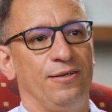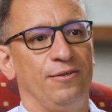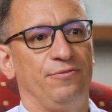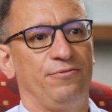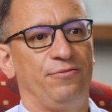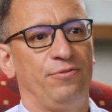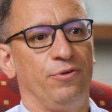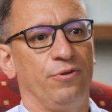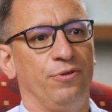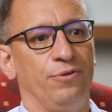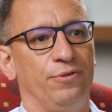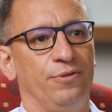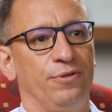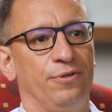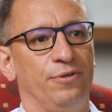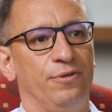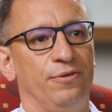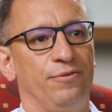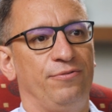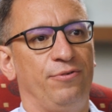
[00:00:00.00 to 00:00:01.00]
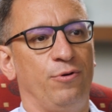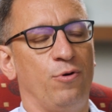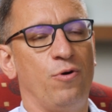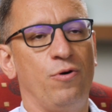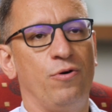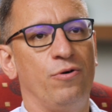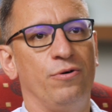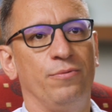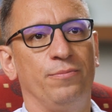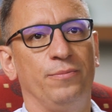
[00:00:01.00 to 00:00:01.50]
For
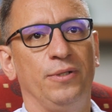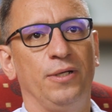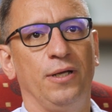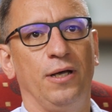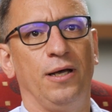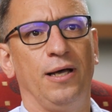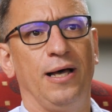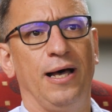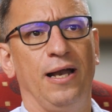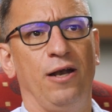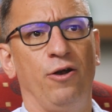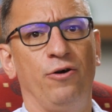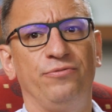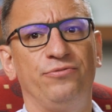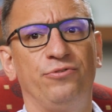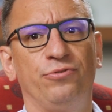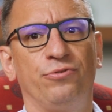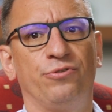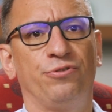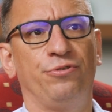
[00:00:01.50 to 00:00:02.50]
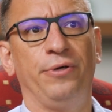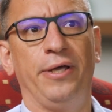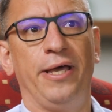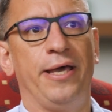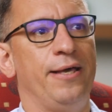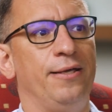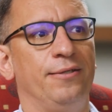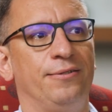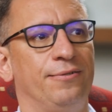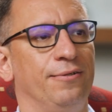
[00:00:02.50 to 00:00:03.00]
home. I love to
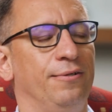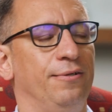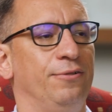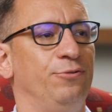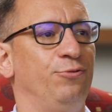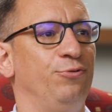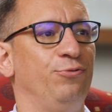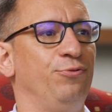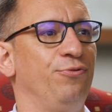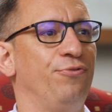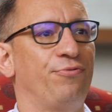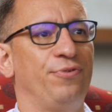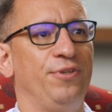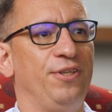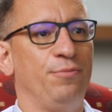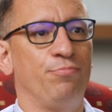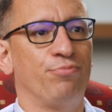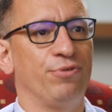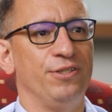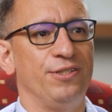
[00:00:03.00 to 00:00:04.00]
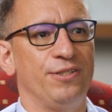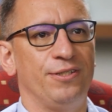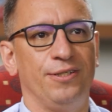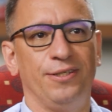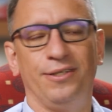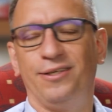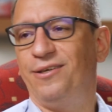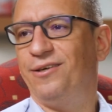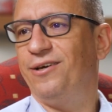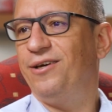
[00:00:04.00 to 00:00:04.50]
create, to do 3D
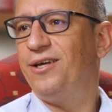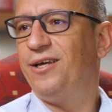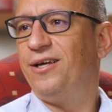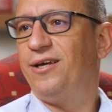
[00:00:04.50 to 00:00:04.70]
printing.